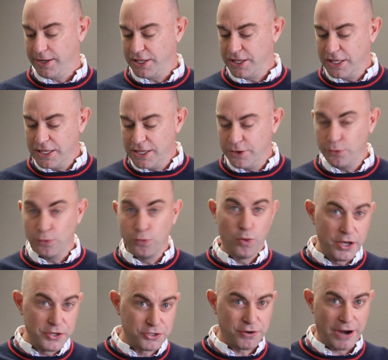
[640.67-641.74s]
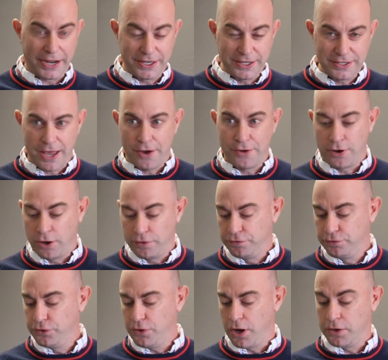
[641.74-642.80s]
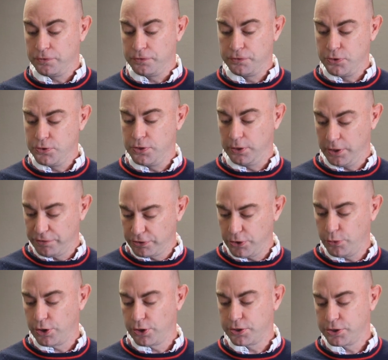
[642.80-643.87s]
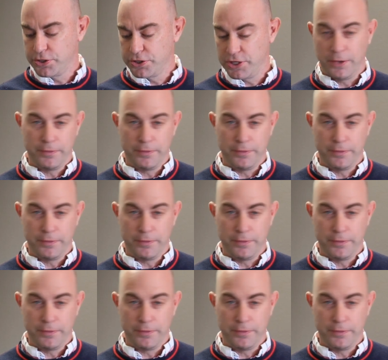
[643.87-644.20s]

He was cracking down on food delivery workers,